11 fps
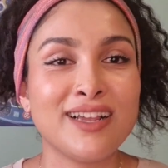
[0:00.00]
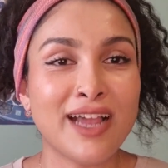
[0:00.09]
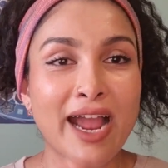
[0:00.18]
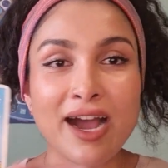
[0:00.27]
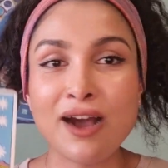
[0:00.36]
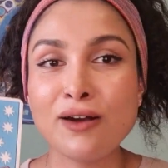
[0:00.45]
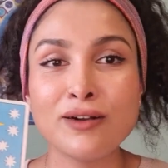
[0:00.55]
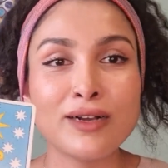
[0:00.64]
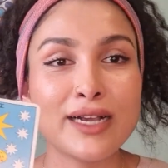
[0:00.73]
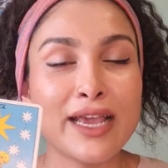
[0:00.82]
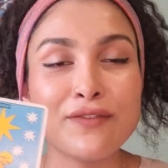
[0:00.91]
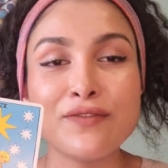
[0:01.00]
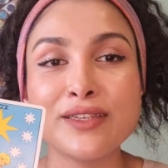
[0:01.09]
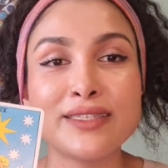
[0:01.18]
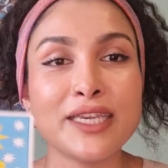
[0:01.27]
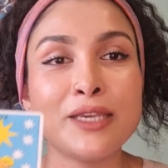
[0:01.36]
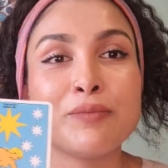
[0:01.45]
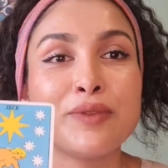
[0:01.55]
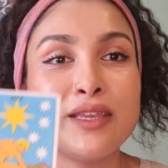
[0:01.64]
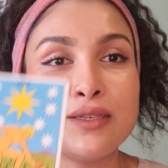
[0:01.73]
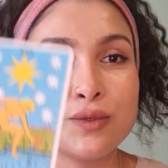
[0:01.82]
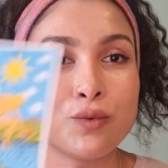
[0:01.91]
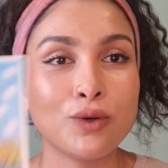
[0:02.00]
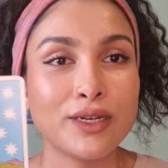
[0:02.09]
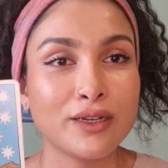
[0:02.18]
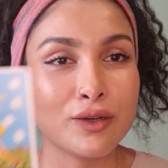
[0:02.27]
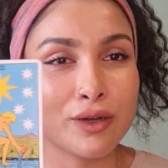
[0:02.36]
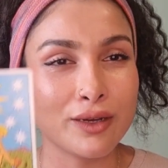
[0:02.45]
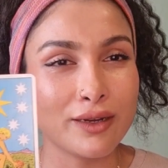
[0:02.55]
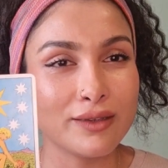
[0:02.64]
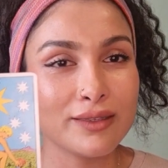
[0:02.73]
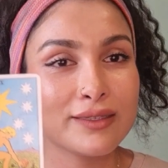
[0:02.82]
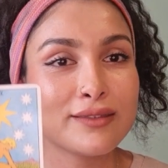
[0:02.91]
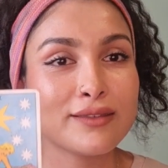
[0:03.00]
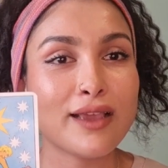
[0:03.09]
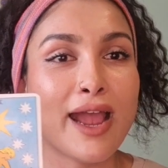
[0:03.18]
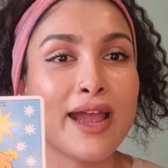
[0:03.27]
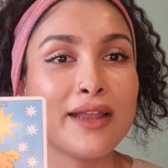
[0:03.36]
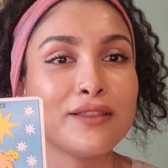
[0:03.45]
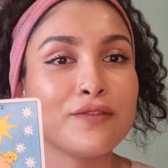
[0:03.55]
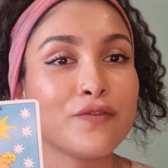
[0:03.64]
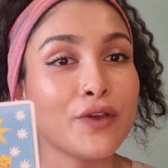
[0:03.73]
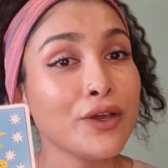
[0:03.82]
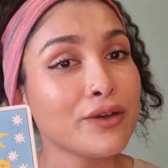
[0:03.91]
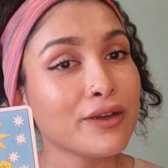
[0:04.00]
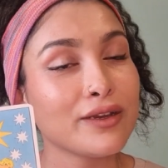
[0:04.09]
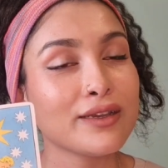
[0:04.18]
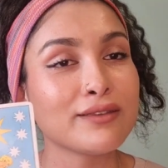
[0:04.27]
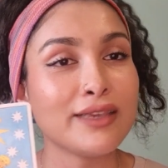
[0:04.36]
however deep this water goes, and the Virgo